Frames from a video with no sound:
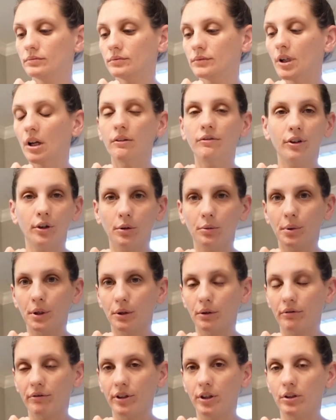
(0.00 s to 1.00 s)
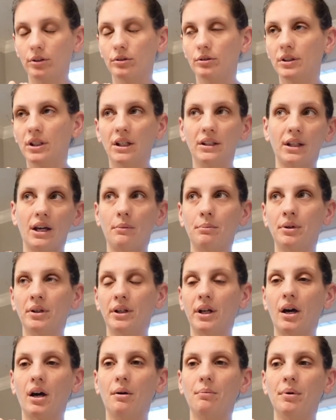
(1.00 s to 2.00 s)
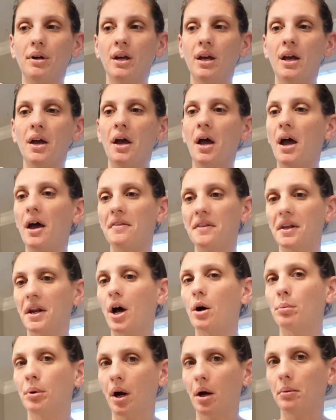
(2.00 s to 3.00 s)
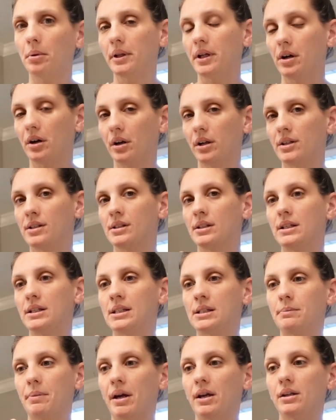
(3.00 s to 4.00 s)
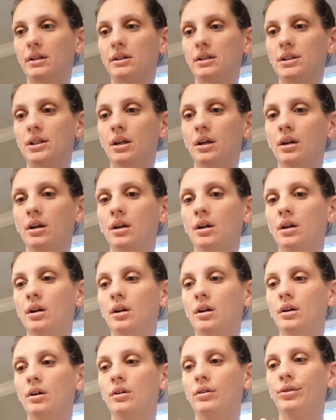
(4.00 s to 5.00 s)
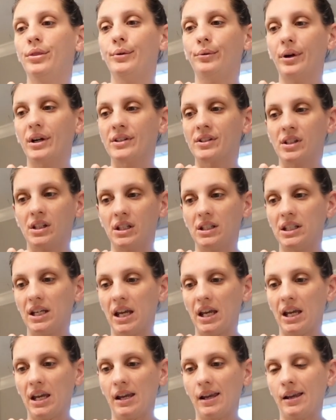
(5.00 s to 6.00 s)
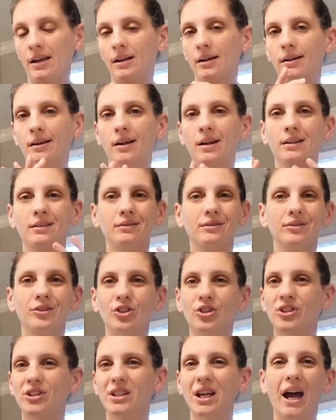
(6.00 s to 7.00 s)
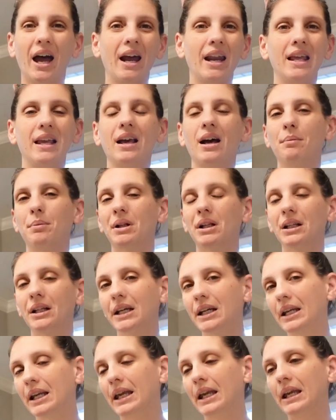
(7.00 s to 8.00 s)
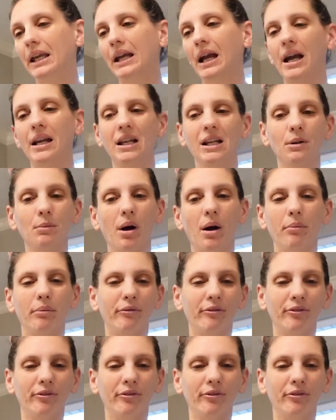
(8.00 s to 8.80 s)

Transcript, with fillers: film book review, get that put up, and then I'll probably honestly spend the rest of the day just tidying up, cleaning. I need to mop